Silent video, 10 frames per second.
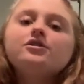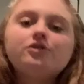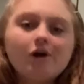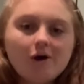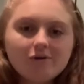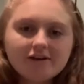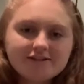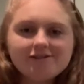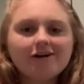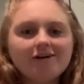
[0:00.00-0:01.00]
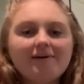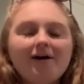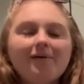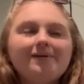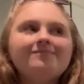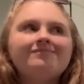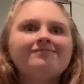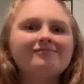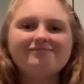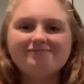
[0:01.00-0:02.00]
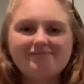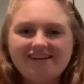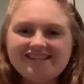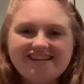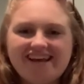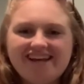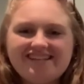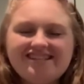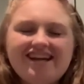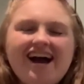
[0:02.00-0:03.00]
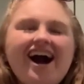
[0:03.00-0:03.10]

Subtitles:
let's talk about business.